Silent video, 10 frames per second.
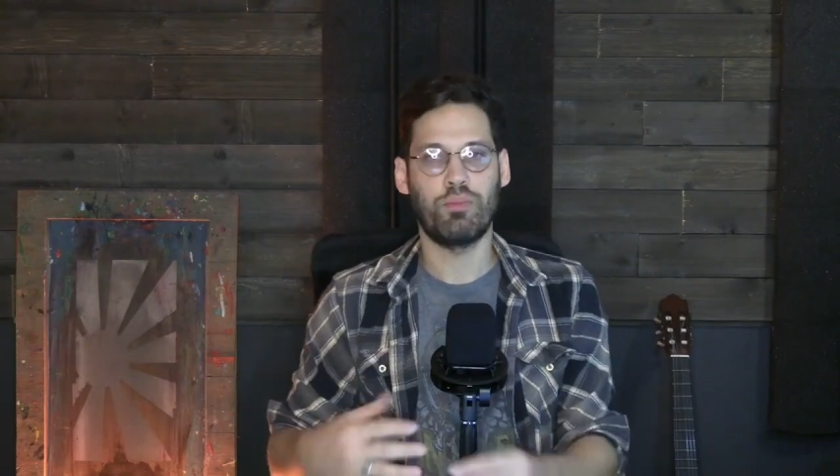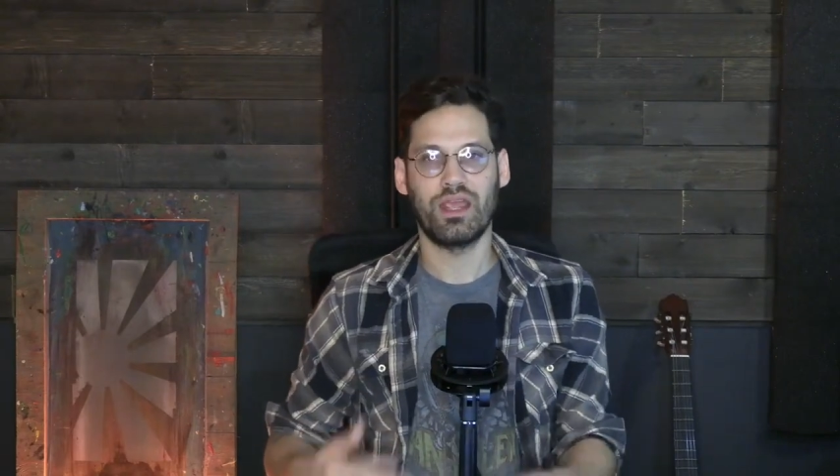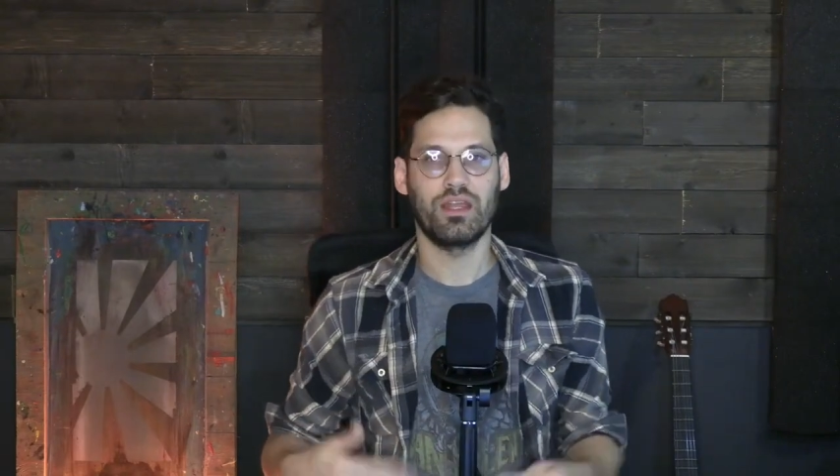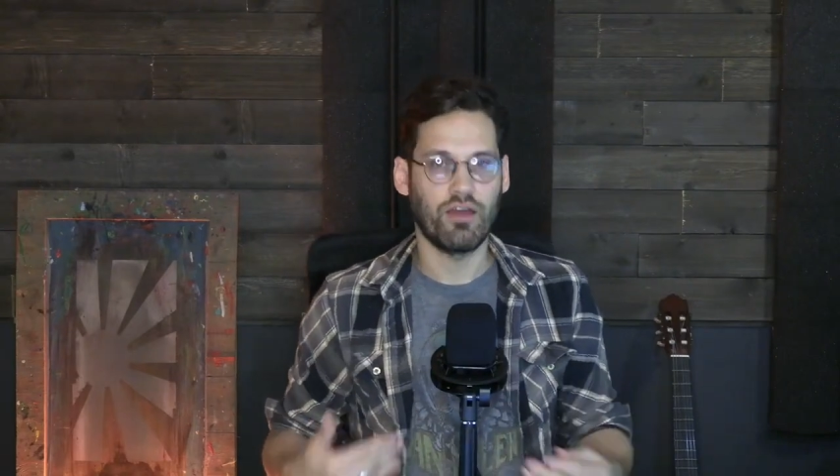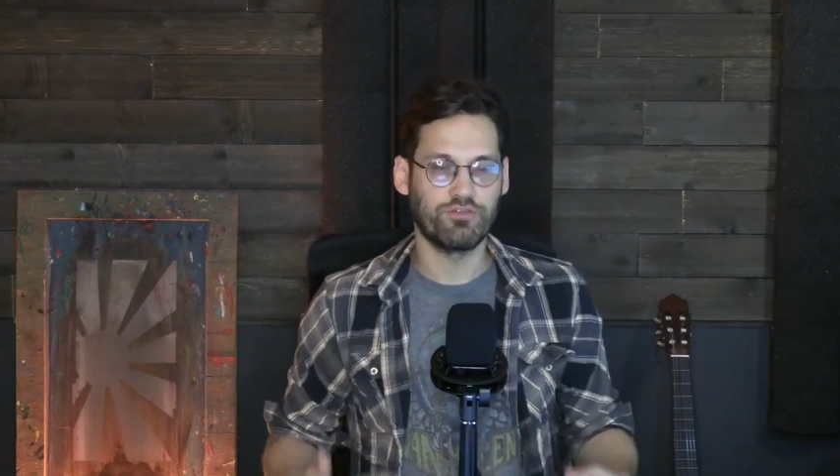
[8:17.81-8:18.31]
be
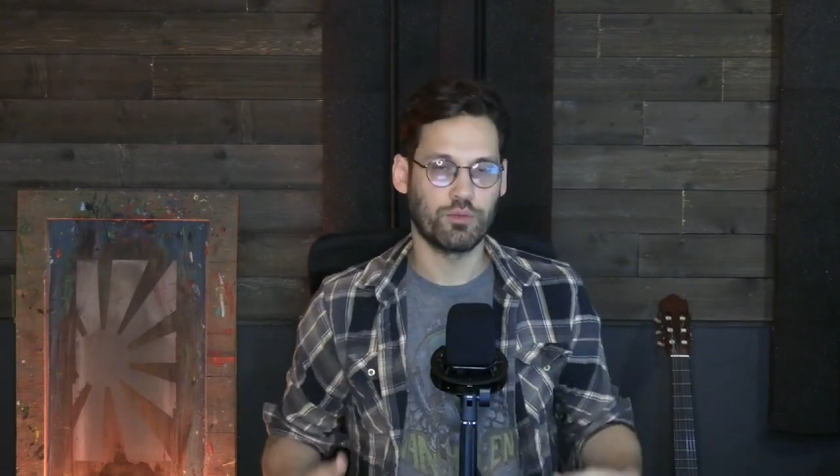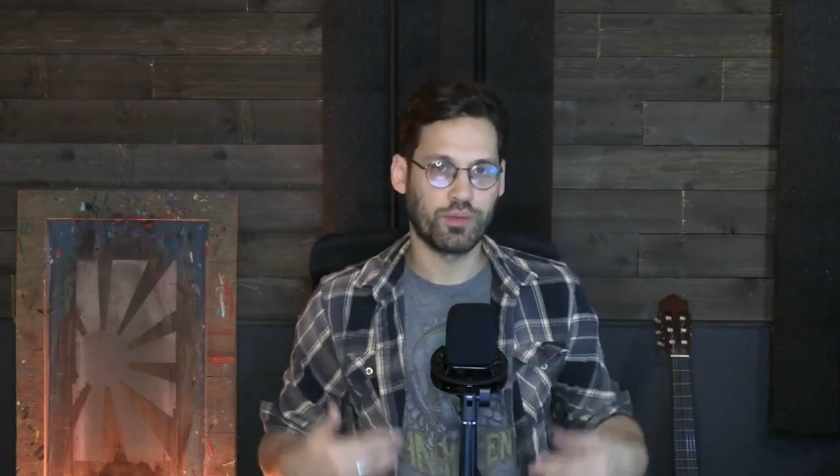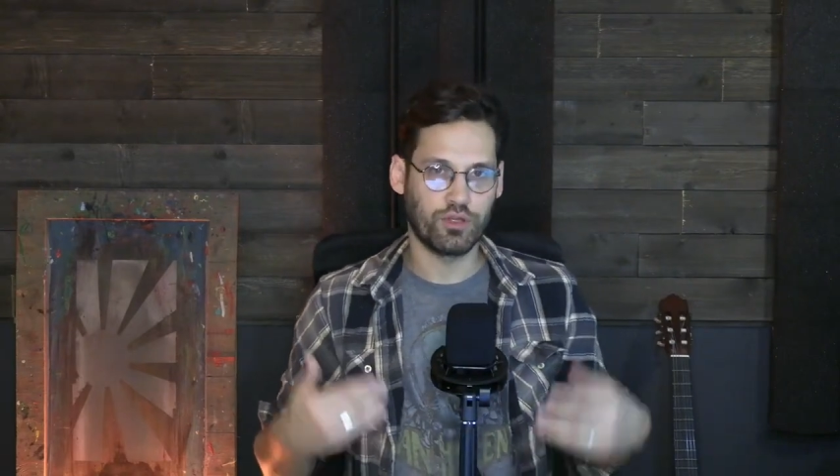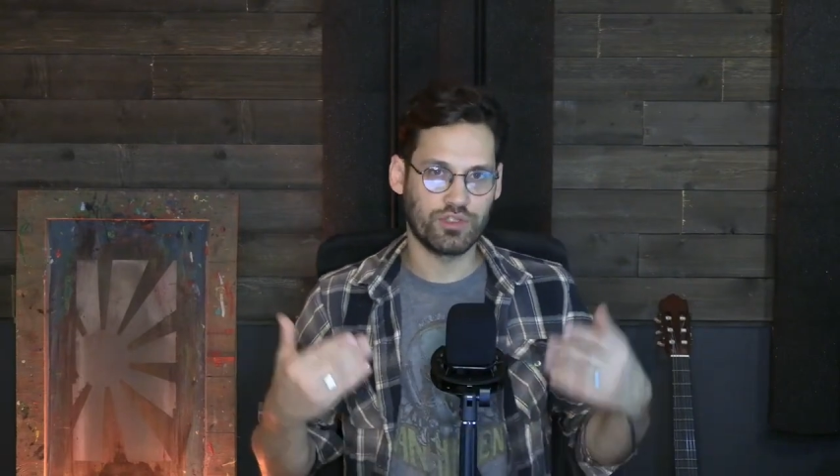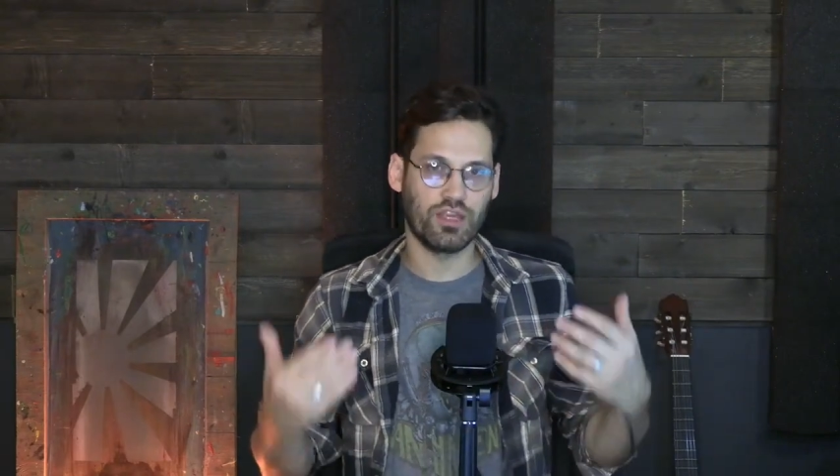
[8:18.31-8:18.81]
enough to
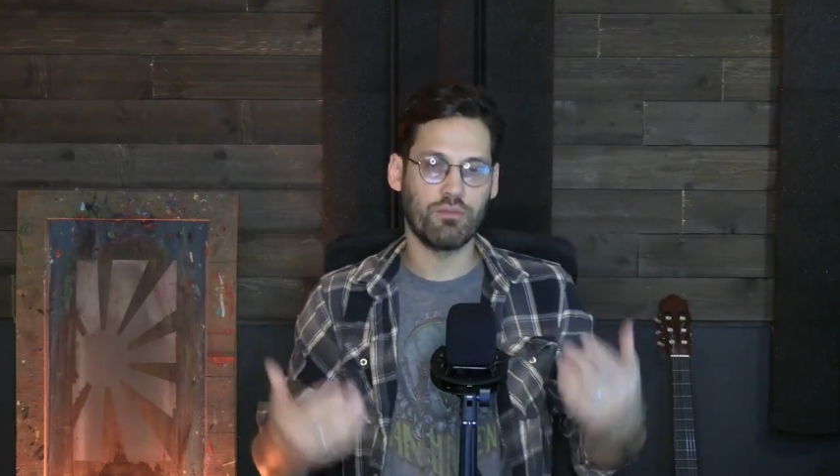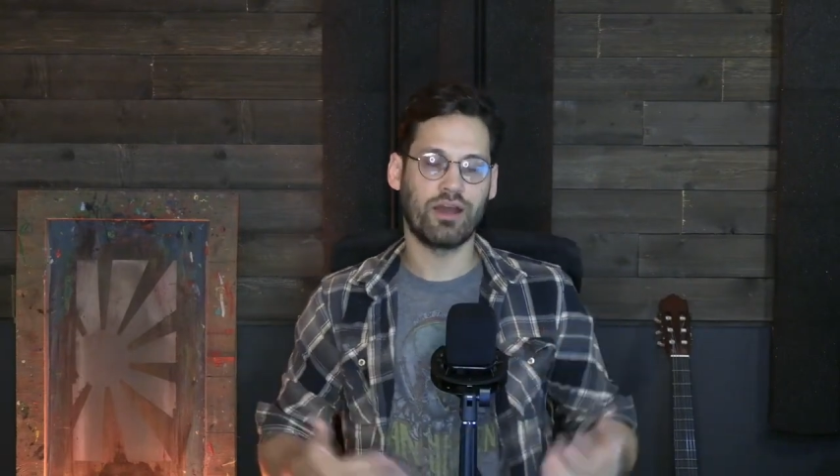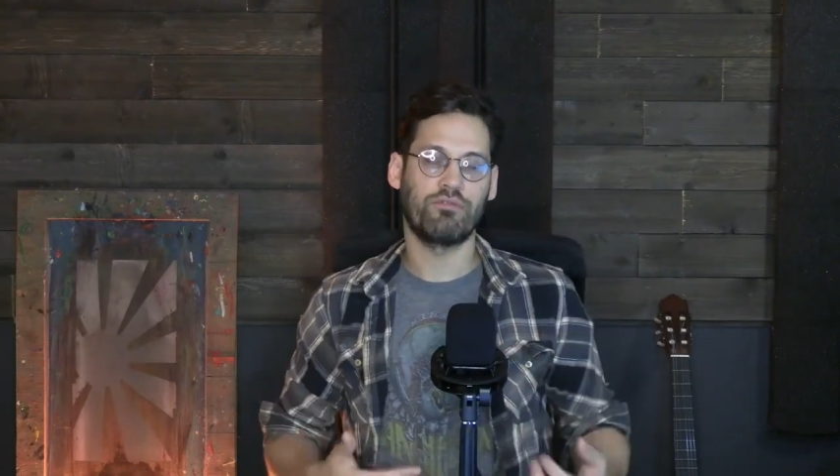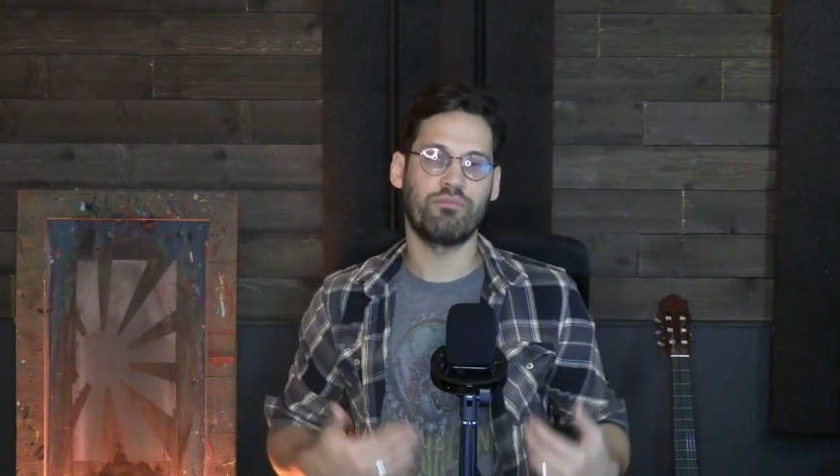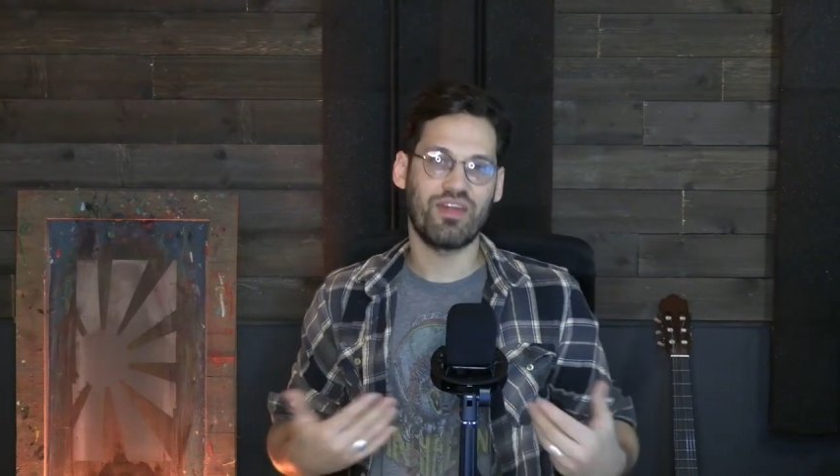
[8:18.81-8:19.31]
produce the
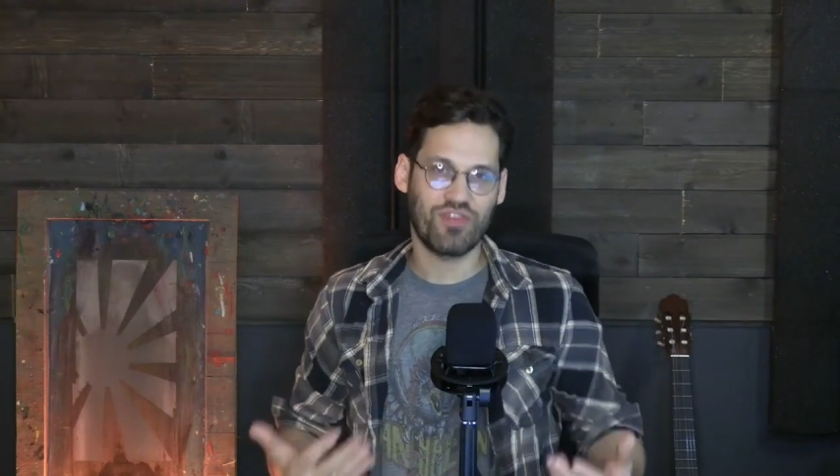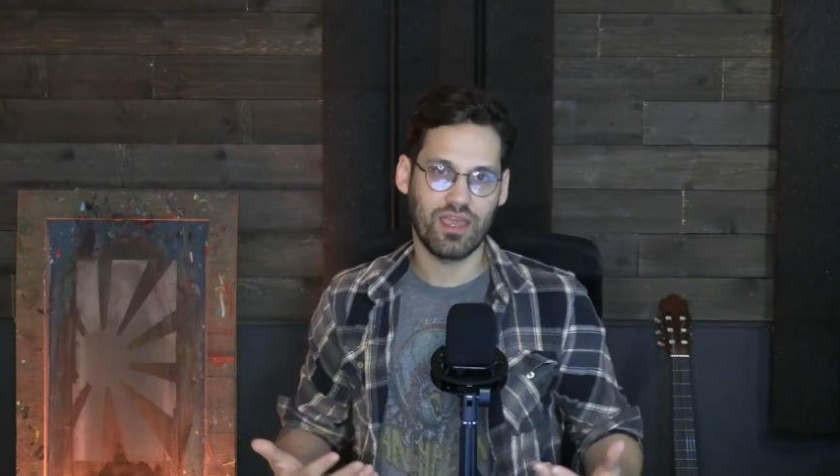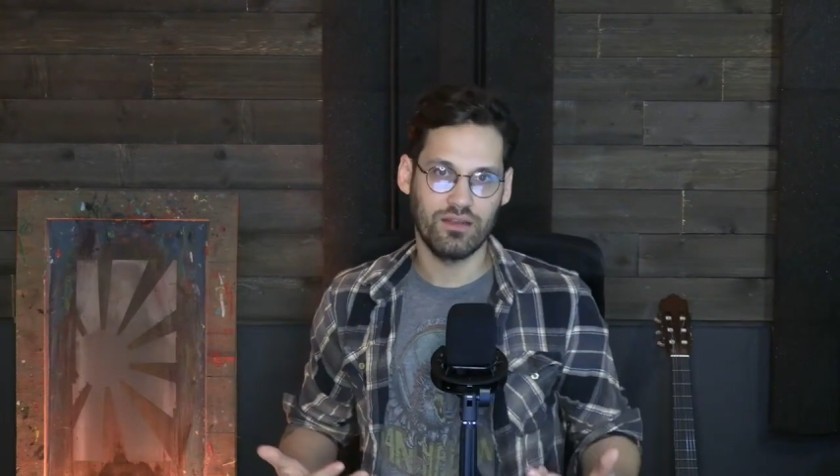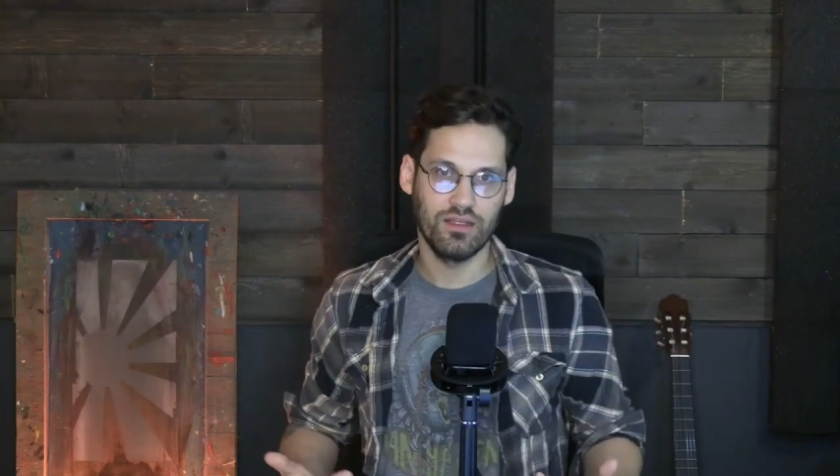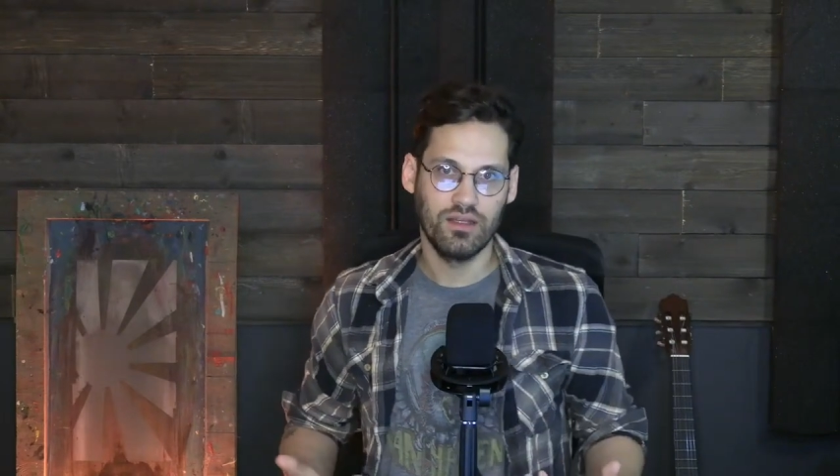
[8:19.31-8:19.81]
amount of
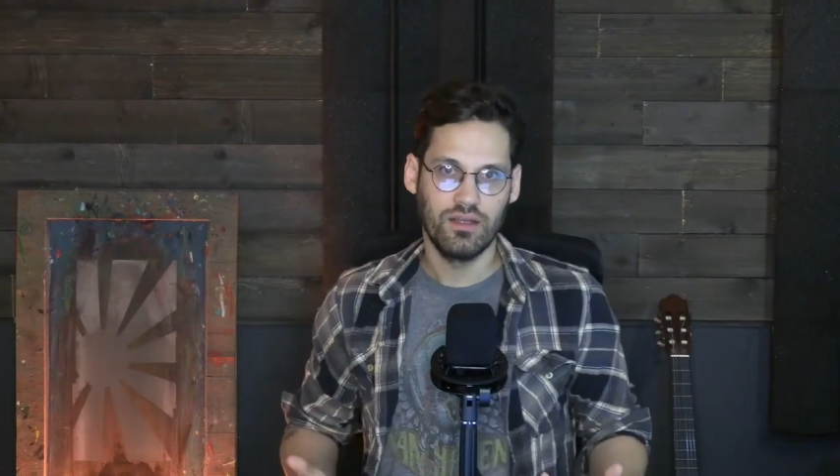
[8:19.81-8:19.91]
methane